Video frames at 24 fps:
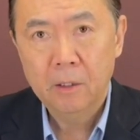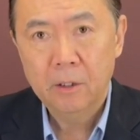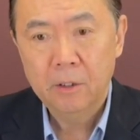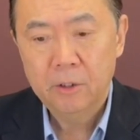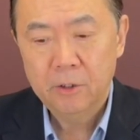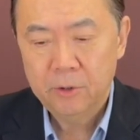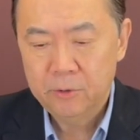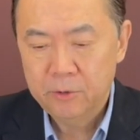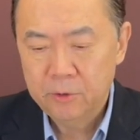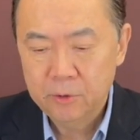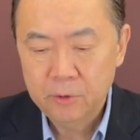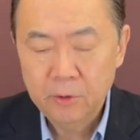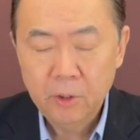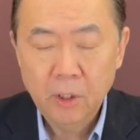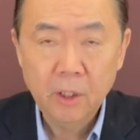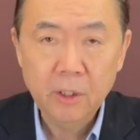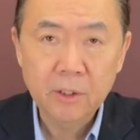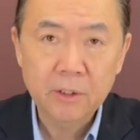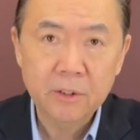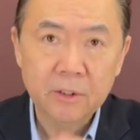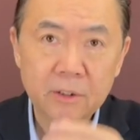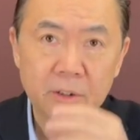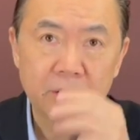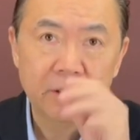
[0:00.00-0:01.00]
you do
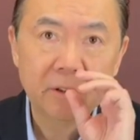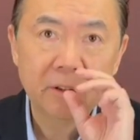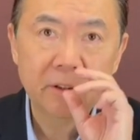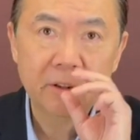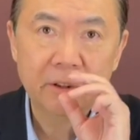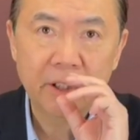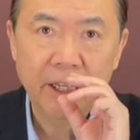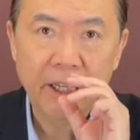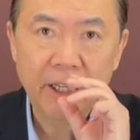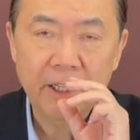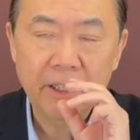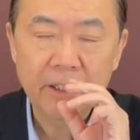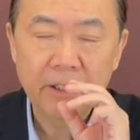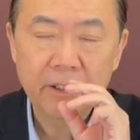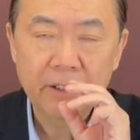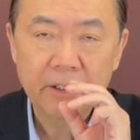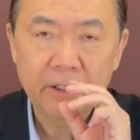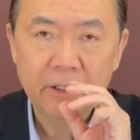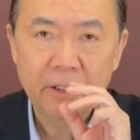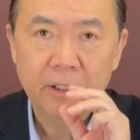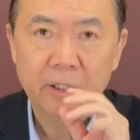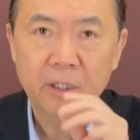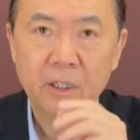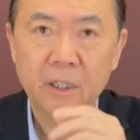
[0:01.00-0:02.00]
not take
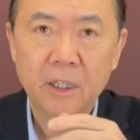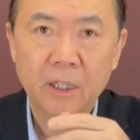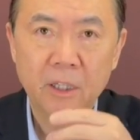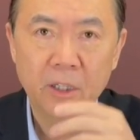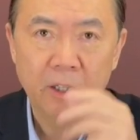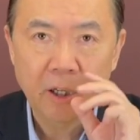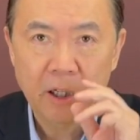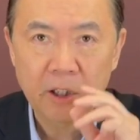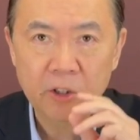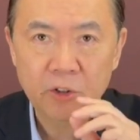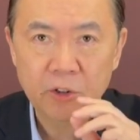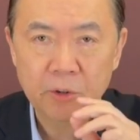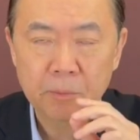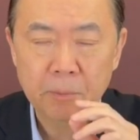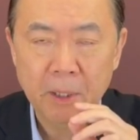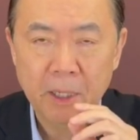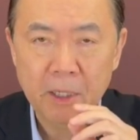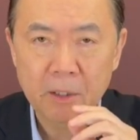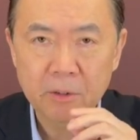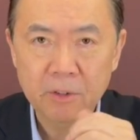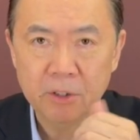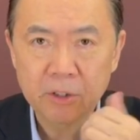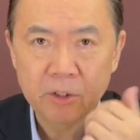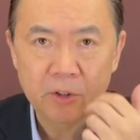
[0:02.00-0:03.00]
a large
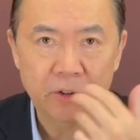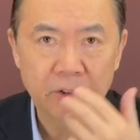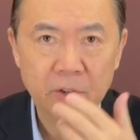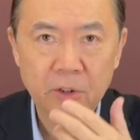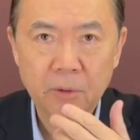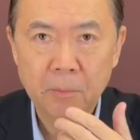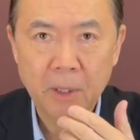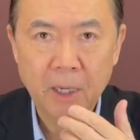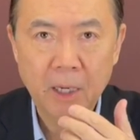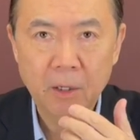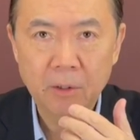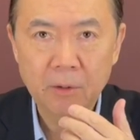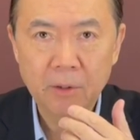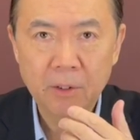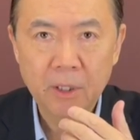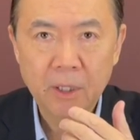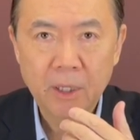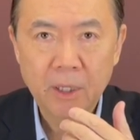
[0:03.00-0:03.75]
amount into your mouth,